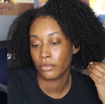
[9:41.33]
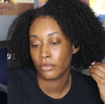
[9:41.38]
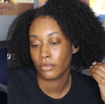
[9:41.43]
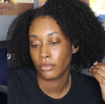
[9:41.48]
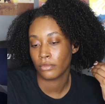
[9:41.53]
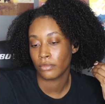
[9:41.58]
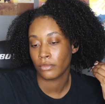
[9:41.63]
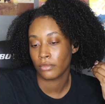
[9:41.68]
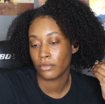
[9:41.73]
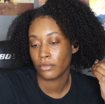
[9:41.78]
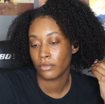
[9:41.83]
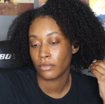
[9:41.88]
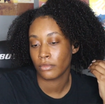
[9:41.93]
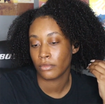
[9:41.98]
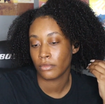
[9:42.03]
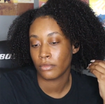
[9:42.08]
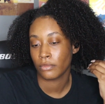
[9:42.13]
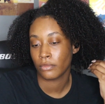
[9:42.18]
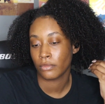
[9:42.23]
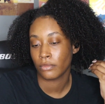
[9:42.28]

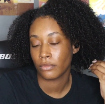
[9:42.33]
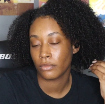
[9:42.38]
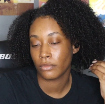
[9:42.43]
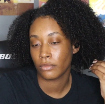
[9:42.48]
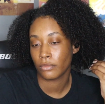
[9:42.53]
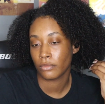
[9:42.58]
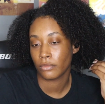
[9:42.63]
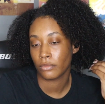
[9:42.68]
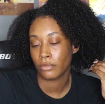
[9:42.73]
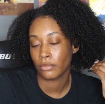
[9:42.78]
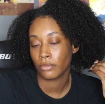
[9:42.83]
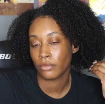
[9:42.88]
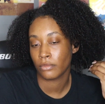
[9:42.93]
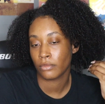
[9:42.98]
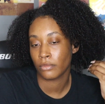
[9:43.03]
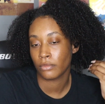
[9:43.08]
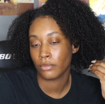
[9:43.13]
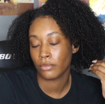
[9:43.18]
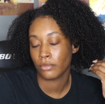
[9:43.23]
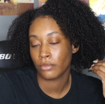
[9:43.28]

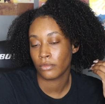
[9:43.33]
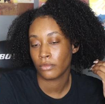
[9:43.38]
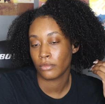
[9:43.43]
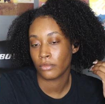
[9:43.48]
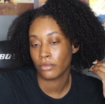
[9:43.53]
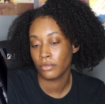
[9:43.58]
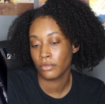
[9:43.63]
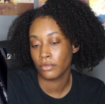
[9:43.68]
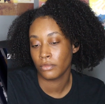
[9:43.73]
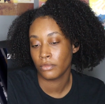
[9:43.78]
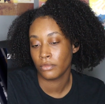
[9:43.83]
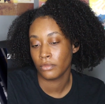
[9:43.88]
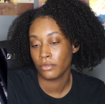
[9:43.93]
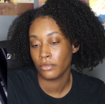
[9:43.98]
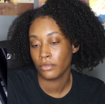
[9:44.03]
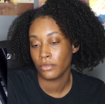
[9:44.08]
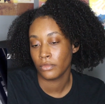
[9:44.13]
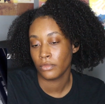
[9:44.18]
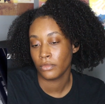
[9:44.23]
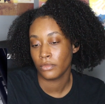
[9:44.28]

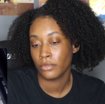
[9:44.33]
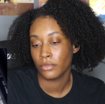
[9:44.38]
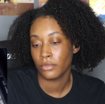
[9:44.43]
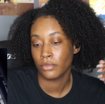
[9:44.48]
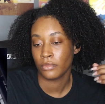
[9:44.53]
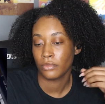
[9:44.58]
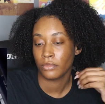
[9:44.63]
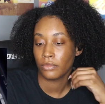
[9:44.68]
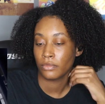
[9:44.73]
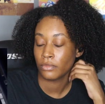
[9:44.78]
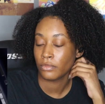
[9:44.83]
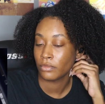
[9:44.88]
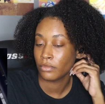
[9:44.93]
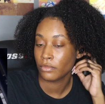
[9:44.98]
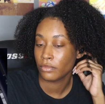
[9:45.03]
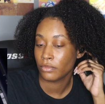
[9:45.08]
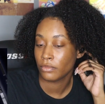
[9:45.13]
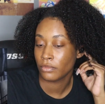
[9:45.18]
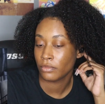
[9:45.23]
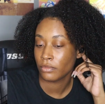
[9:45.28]

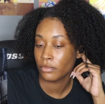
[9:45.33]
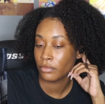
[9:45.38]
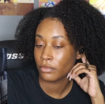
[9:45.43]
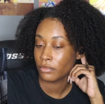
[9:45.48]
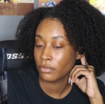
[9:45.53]
No one is speaking in this clip.